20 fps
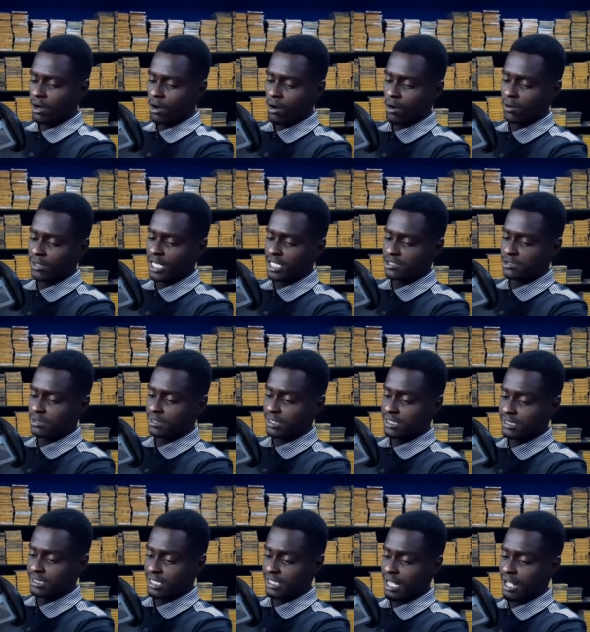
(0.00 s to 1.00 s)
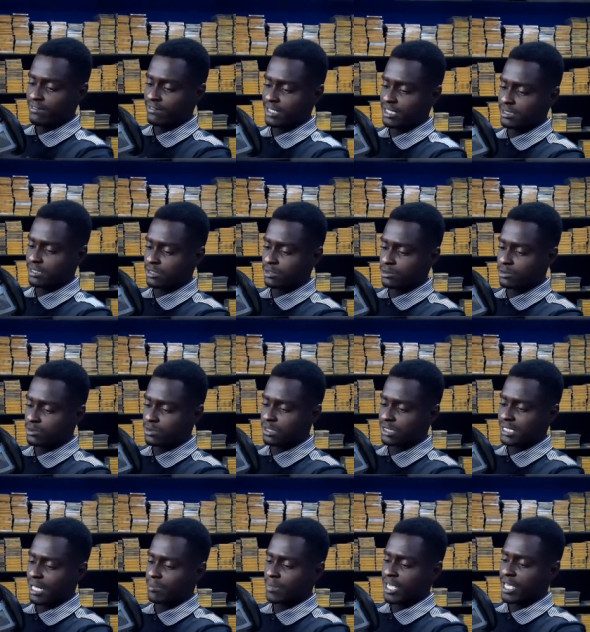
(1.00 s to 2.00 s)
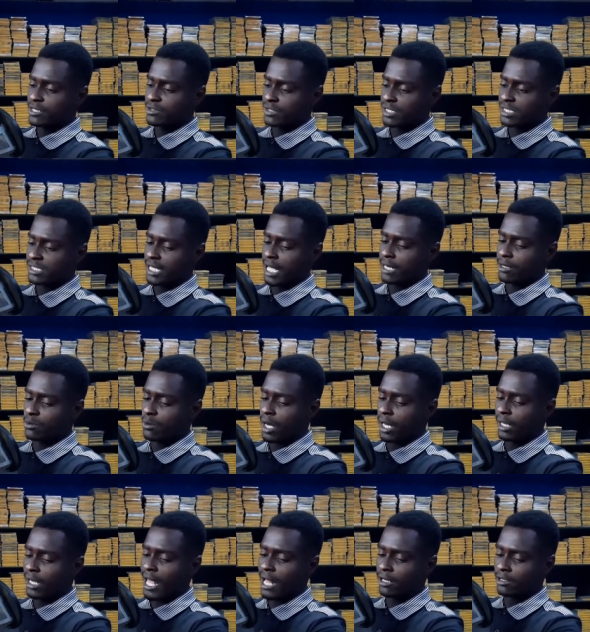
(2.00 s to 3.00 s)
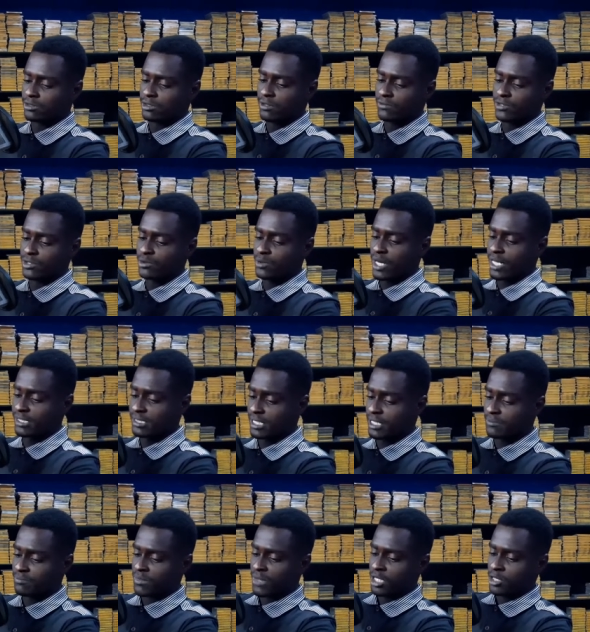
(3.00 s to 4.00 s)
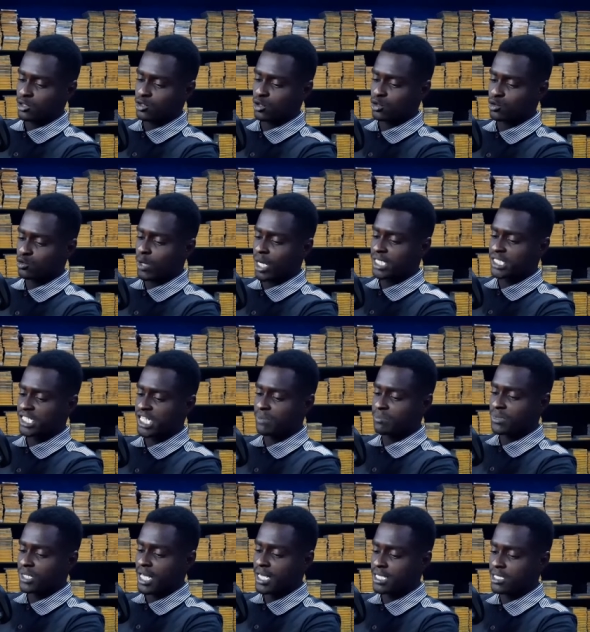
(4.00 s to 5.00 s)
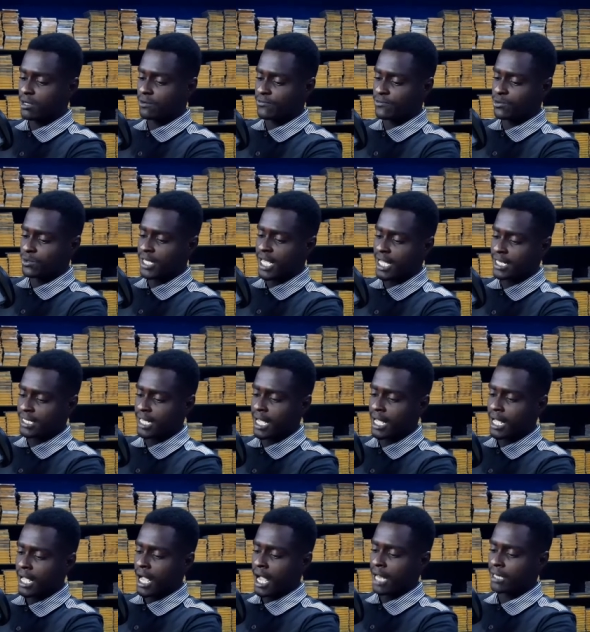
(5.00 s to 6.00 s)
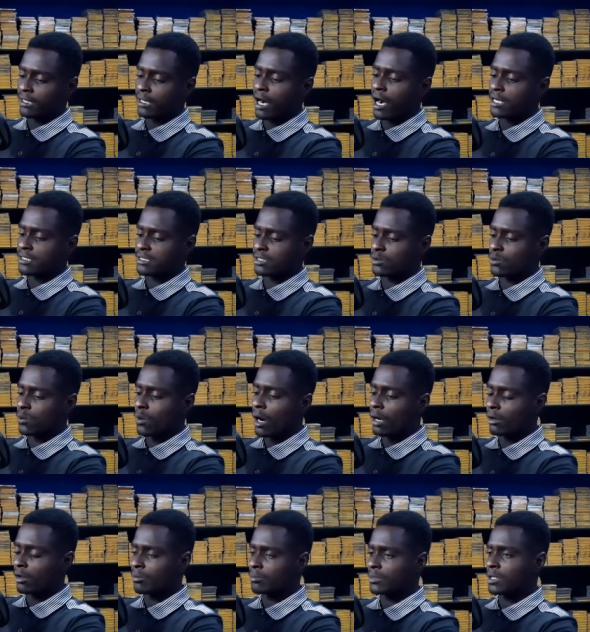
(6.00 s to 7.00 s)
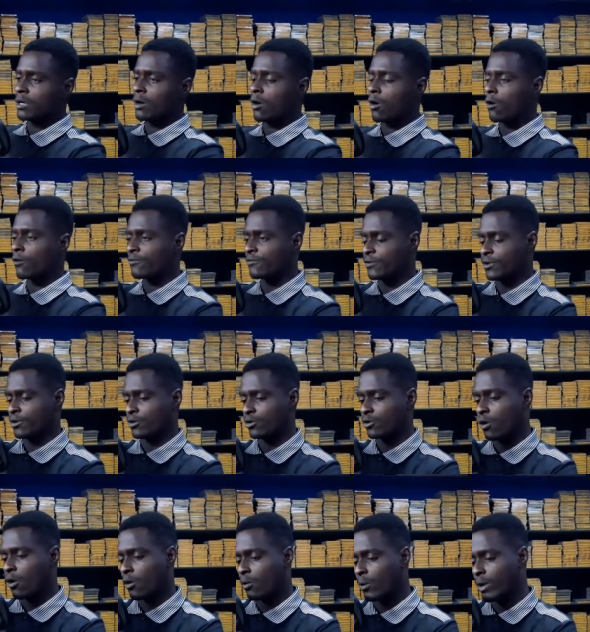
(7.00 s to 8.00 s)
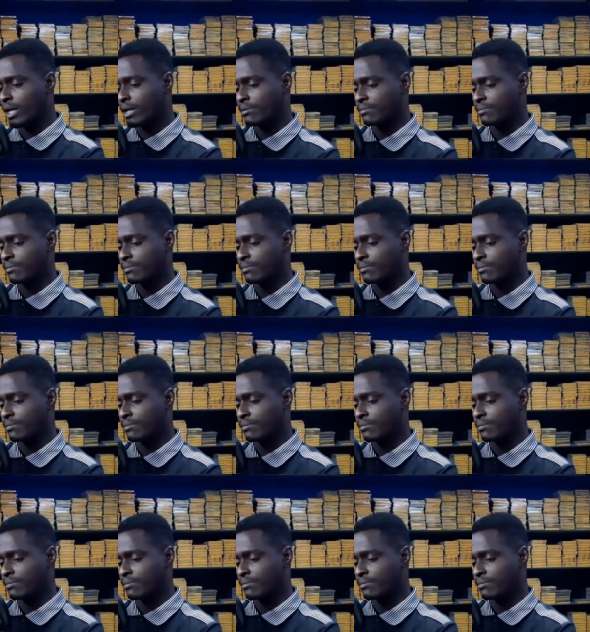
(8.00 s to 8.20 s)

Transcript: Other shortlisted athletes include Sam Kendricks and Noah Lyles of the USA, Joshua Cheptegei of Uganda, and Karsten Warholm of Norway.